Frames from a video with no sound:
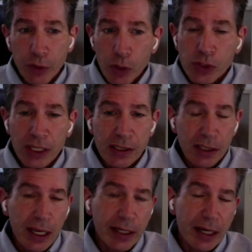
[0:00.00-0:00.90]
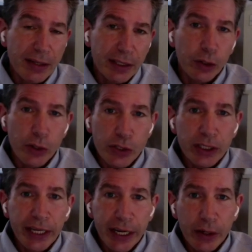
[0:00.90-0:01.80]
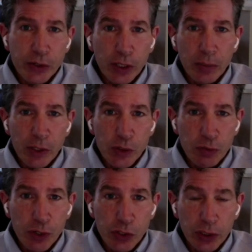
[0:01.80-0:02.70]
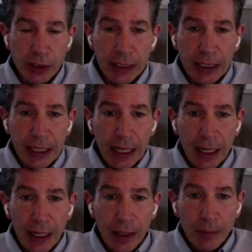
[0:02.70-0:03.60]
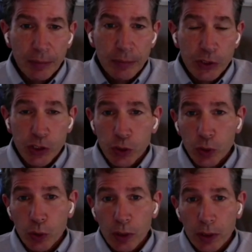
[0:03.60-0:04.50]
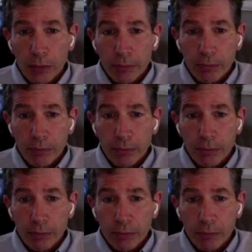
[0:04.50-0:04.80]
For those things, again, I think urgent care is going to be sufficient um, to